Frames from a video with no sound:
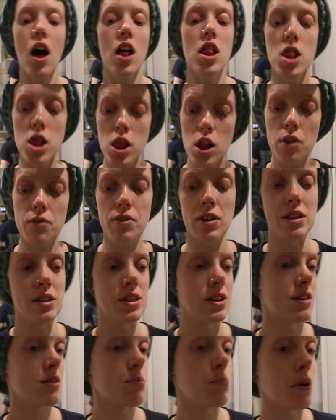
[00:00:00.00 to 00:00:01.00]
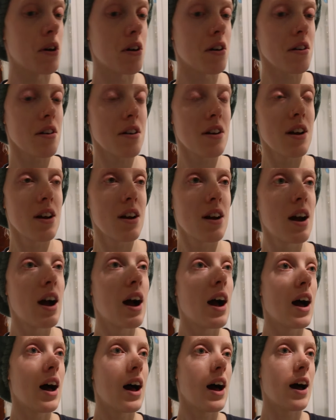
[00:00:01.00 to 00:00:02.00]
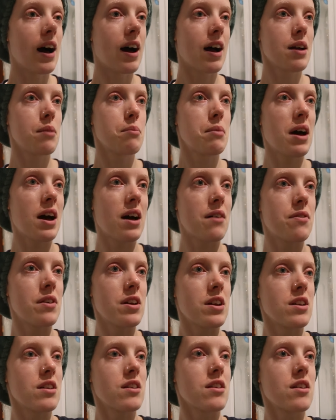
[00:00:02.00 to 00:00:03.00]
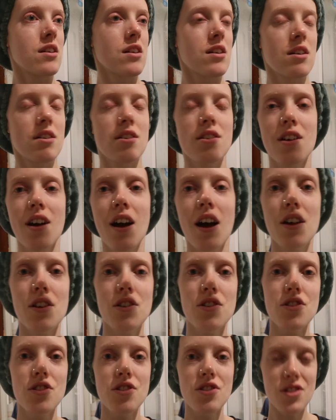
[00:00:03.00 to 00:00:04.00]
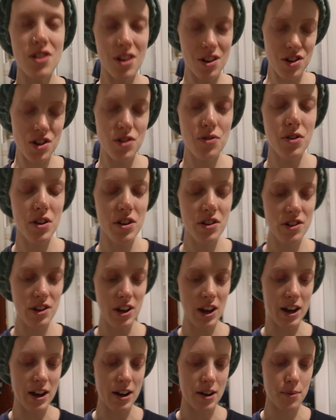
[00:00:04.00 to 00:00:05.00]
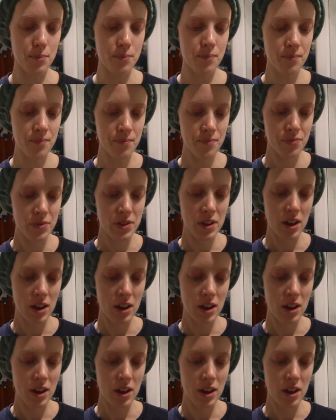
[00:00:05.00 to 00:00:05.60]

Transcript: loving this book. I am having such a fun time